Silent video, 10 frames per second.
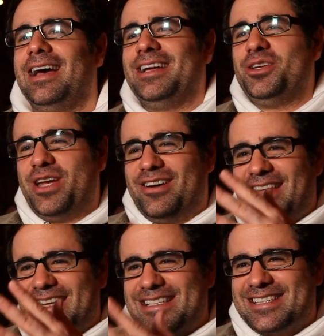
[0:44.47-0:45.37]
and you hear
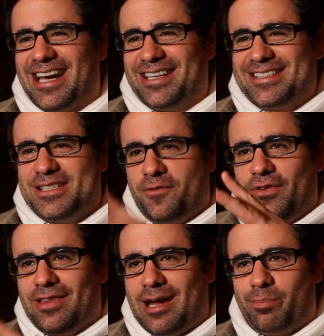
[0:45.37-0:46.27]
that silence and you
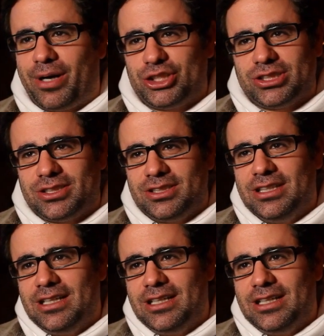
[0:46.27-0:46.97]
feel that pressure,